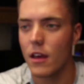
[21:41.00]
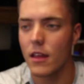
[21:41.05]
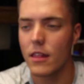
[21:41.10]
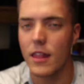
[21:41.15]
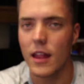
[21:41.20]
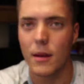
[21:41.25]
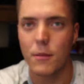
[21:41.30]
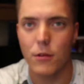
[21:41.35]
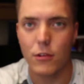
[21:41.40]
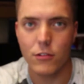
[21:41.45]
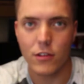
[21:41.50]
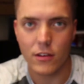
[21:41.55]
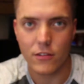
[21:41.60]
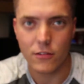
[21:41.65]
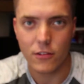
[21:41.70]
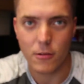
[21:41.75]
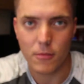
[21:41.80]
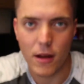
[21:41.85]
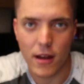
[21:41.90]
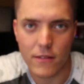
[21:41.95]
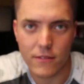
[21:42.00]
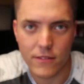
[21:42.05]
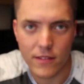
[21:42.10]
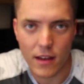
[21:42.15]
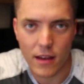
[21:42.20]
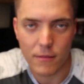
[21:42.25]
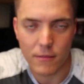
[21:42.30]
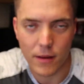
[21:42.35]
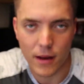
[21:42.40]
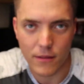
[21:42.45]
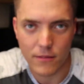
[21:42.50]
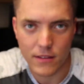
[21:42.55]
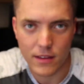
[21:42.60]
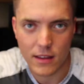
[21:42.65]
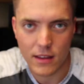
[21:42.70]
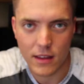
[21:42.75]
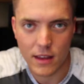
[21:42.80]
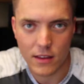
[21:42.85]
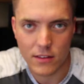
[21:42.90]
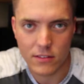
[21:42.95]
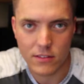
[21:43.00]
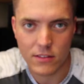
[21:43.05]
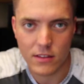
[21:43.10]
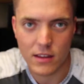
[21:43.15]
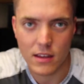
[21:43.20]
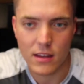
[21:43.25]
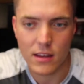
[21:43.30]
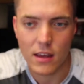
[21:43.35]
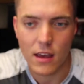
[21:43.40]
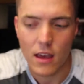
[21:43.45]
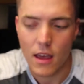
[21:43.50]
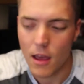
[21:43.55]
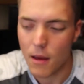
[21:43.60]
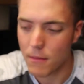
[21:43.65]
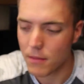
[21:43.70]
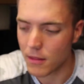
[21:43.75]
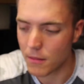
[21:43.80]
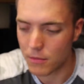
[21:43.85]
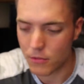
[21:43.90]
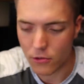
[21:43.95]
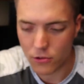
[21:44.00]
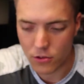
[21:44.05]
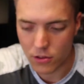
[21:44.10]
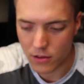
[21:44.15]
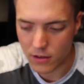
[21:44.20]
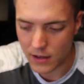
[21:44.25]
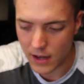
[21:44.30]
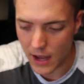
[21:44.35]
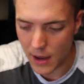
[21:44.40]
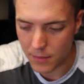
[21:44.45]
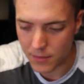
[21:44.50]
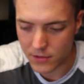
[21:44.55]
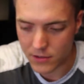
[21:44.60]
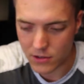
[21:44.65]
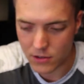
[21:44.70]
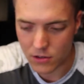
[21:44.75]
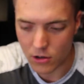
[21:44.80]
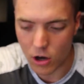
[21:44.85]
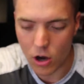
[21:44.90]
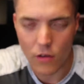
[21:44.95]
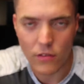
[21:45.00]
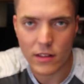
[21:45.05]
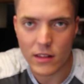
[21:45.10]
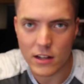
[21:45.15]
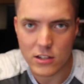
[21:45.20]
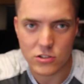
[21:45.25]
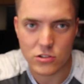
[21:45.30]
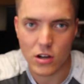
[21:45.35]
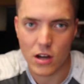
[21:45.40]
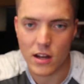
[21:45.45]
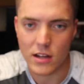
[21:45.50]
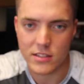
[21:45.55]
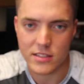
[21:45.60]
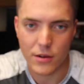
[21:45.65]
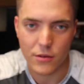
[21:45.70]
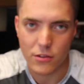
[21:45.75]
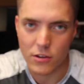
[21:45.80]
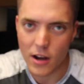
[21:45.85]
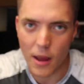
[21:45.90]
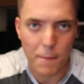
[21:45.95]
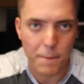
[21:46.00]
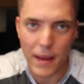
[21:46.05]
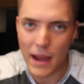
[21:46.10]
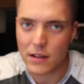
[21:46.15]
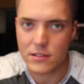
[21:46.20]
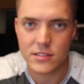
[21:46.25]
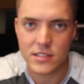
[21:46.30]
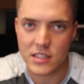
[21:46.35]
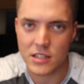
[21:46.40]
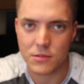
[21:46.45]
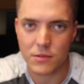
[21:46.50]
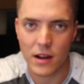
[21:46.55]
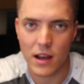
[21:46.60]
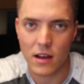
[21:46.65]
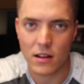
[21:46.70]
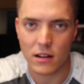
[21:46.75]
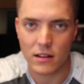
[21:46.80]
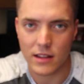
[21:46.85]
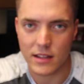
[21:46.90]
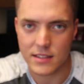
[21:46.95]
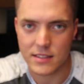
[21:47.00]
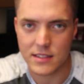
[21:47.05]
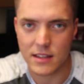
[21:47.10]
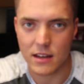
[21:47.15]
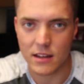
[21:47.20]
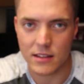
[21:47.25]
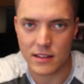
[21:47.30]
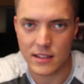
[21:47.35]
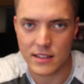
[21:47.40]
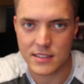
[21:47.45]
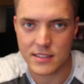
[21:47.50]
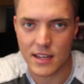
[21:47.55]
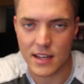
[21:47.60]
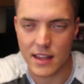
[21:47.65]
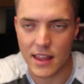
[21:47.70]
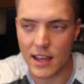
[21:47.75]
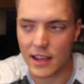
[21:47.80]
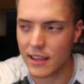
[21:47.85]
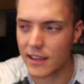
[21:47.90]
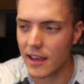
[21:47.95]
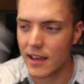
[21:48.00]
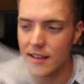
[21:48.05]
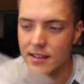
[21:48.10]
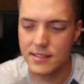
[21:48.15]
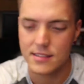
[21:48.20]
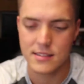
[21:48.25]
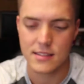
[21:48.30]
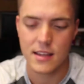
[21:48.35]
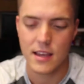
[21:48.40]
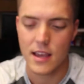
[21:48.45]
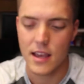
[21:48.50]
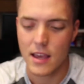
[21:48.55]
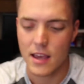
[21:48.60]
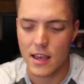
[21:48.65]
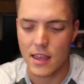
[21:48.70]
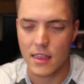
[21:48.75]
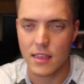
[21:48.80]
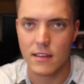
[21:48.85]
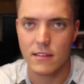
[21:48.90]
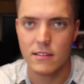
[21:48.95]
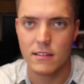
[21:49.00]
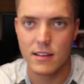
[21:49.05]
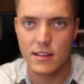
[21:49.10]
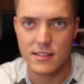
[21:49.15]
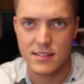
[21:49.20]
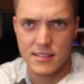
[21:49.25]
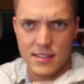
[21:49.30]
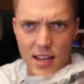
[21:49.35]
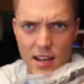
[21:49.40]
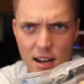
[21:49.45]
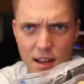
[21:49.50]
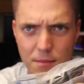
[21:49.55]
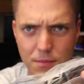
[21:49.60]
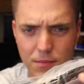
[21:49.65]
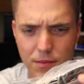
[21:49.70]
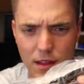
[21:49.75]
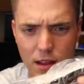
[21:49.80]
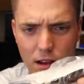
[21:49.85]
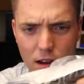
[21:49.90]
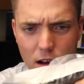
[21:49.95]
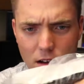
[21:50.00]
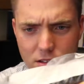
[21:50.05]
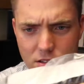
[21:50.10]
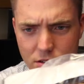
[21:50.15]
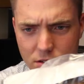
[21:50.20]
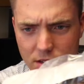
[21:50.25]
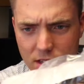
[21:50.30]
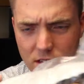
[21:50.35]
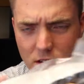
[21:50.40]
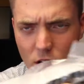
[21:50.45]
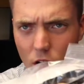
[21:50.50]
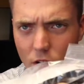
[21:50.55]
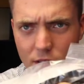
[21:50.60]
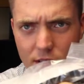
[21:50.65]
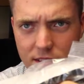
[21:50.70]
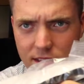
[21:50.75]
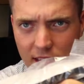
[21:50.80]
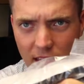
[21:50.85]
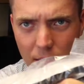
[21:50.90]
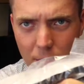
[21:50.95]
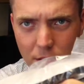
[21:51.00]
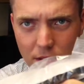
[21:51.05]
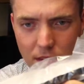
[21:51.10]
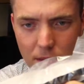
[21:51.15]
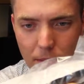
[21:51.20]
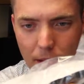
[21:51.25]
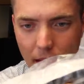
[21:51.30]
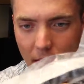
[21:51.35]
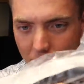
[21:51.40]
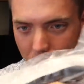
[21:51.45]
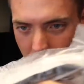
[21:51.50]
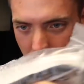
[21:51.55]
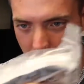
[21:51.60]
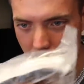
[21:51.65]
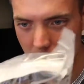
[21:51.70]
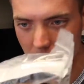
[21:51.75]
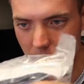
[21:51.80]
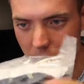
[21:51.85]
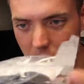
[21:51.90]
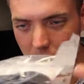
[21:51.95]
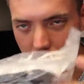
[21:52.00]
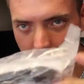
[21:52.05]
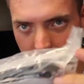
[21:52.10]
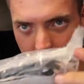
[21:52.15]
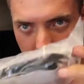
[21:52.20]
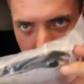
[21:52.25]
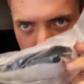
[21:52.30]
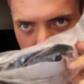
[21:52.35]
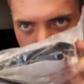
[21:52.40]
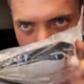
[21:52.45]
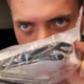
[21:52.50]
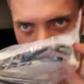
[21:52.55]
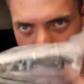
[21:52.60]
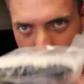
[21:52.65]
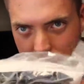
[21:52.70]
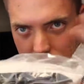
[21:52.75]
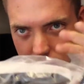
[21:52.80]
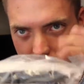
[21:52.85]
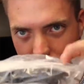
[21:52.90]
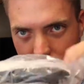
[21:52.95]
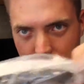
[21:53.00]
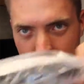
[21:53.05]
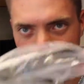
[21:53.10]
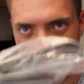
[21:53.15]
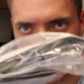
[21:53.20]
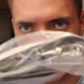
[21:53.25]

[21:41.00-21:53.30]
that I'm using for my VESC, the Bluetooth adapter, all the electronics, so they're not bouncing around on the inside of that case. And this setup that also, all this came with the battery. These are actually, right